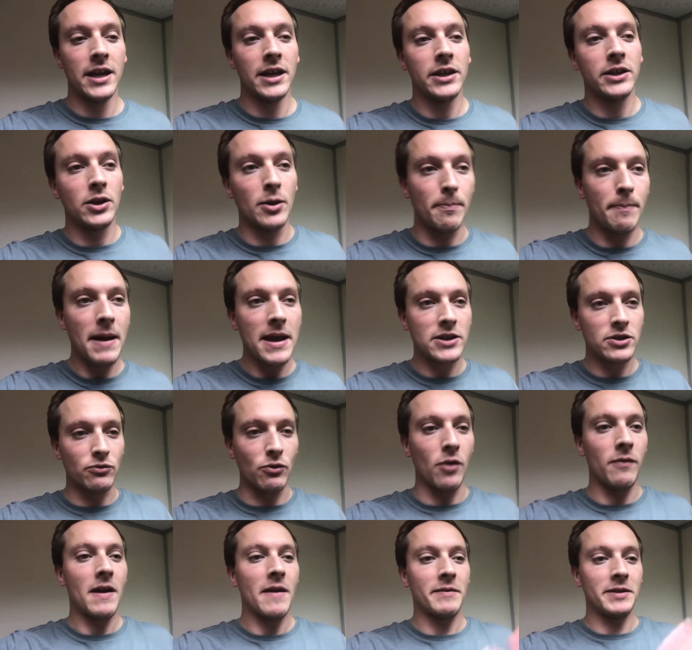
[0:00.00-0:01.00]
you're better
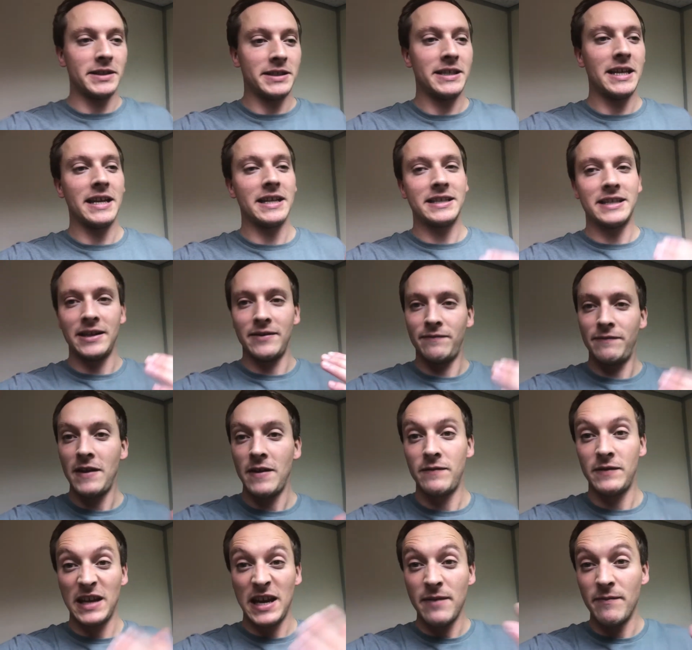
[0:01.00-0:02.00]
off having 60
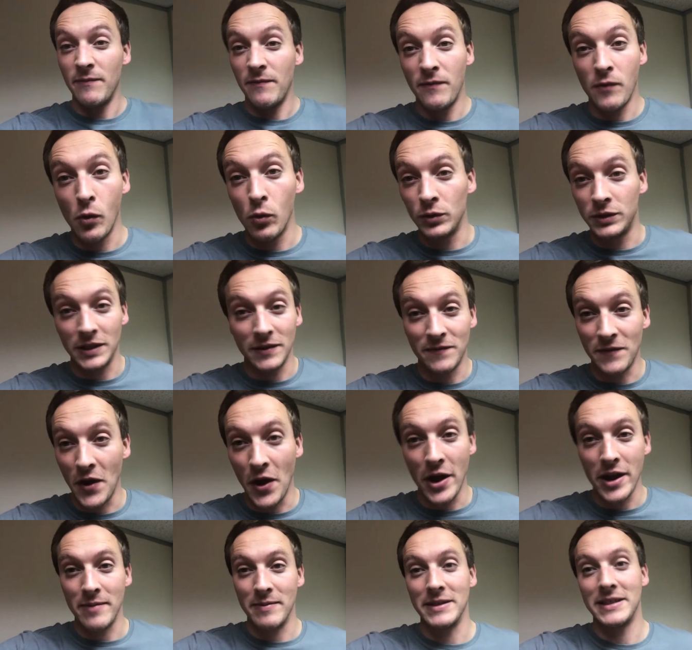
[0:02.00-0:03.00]
50 even 40
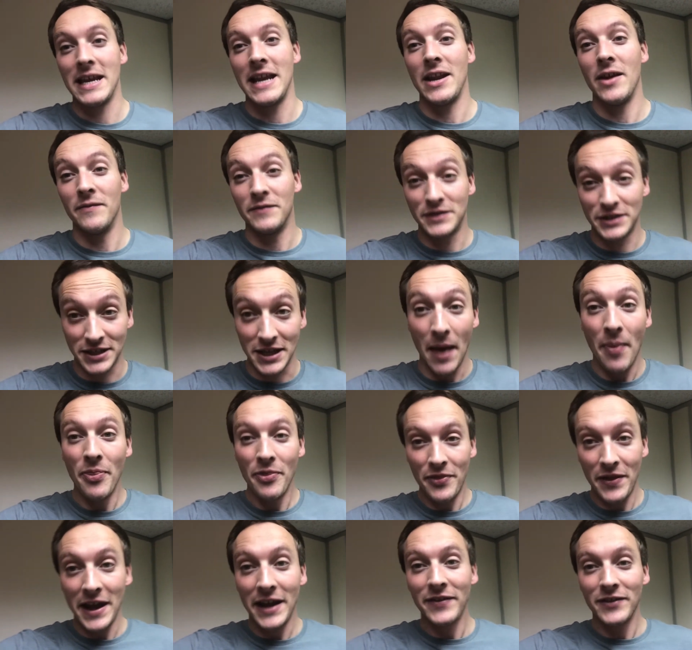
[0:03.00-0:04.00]
30 percent of
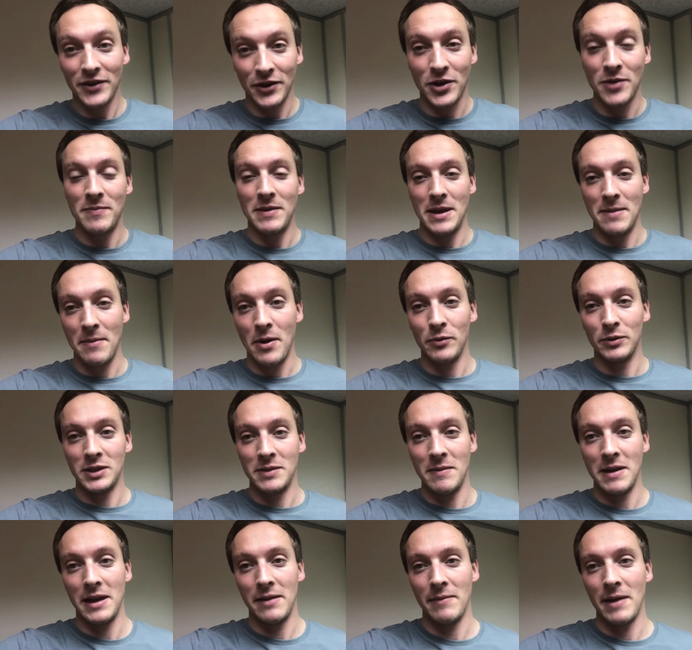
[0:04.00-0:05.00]
something that could be a
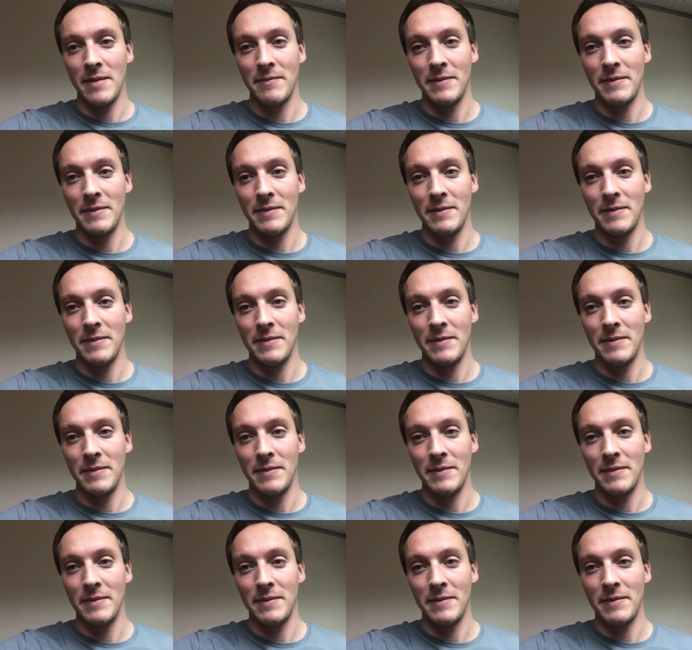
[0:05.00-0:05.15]
multi-million pound